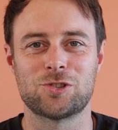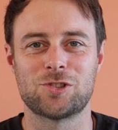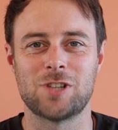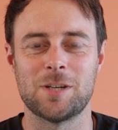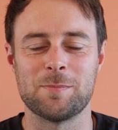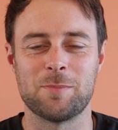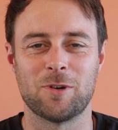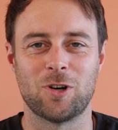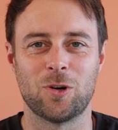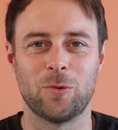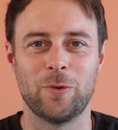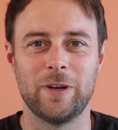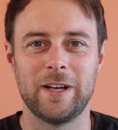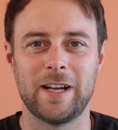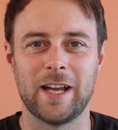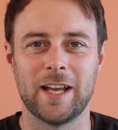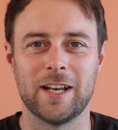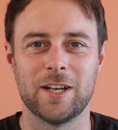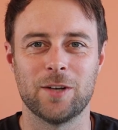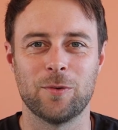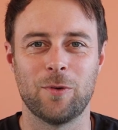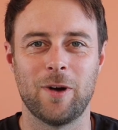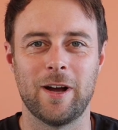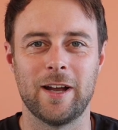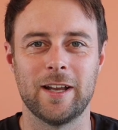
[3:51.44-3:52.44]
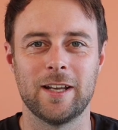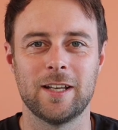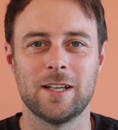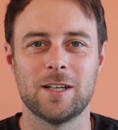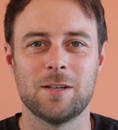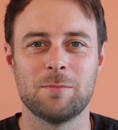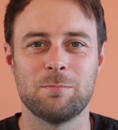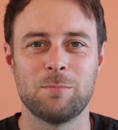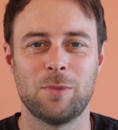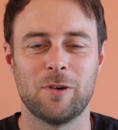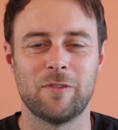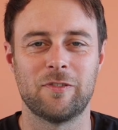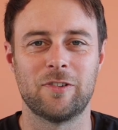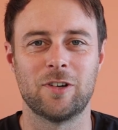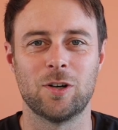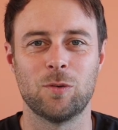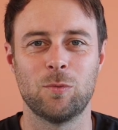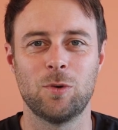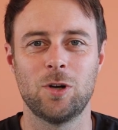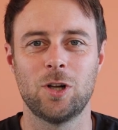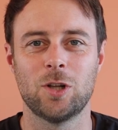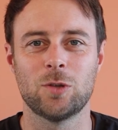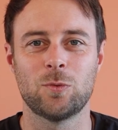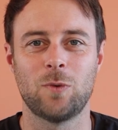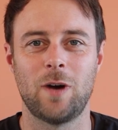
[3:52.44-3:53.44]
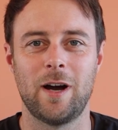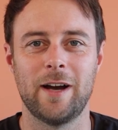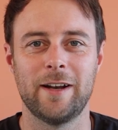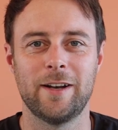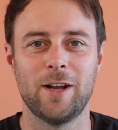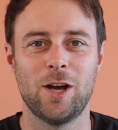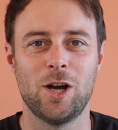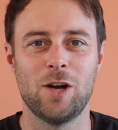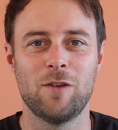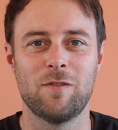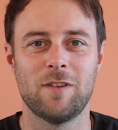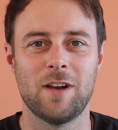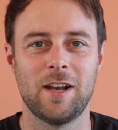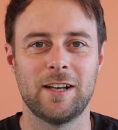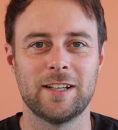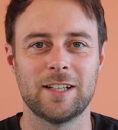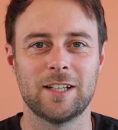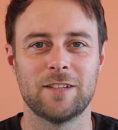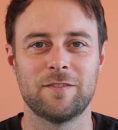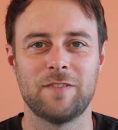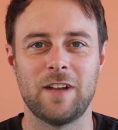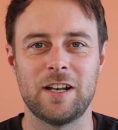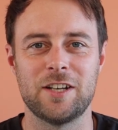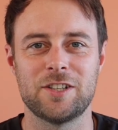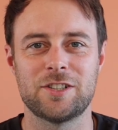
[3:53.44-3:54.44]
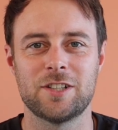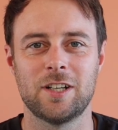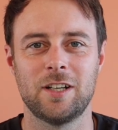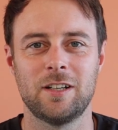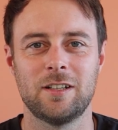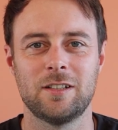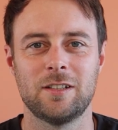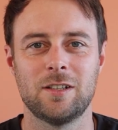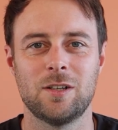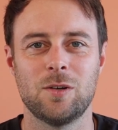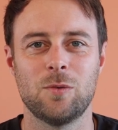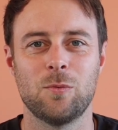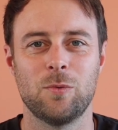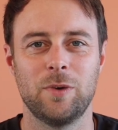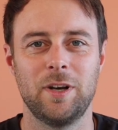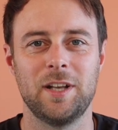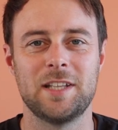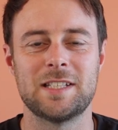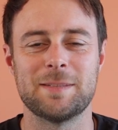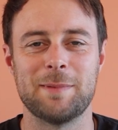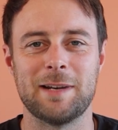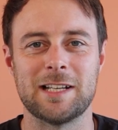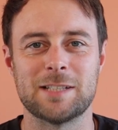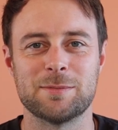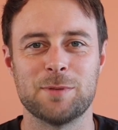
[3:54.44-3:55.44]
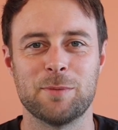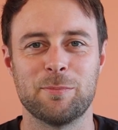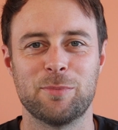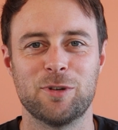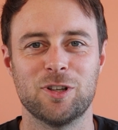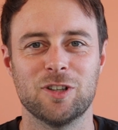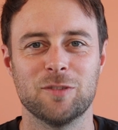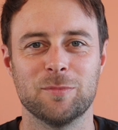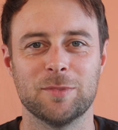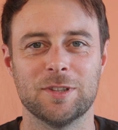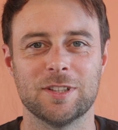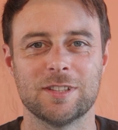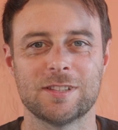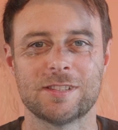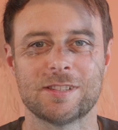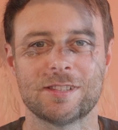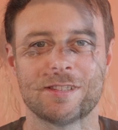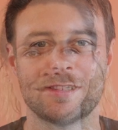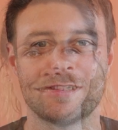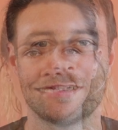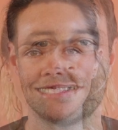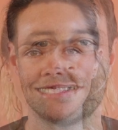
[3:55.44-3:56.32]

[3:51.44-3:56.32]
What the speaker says: trip or a weekend away, but for a worldwide overlanding adventure, we need to make some improvements.